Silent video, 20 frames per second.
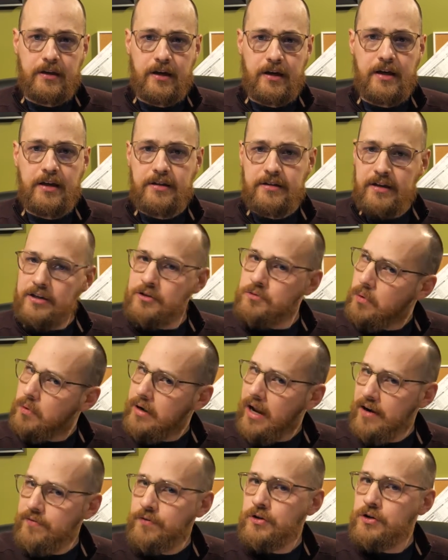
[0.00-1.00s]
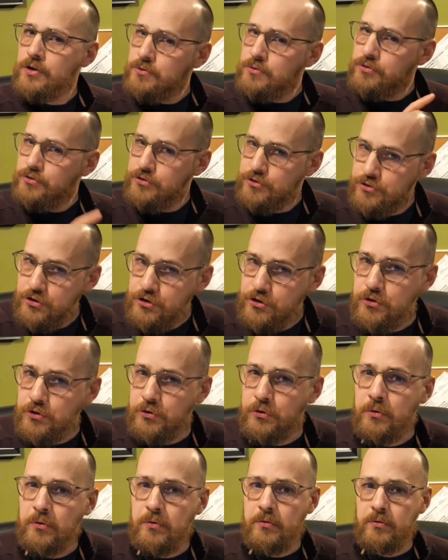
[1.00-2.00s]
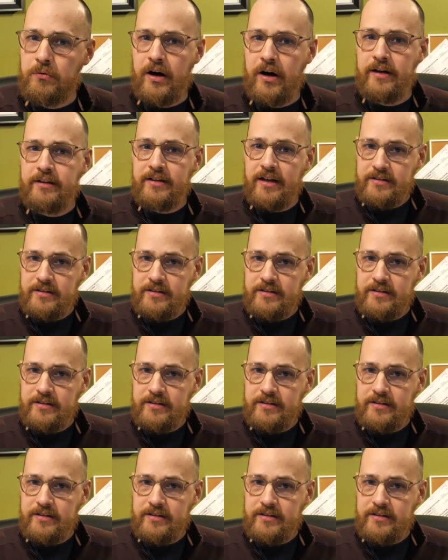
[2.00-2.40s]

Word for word: He says, whatever you do, right?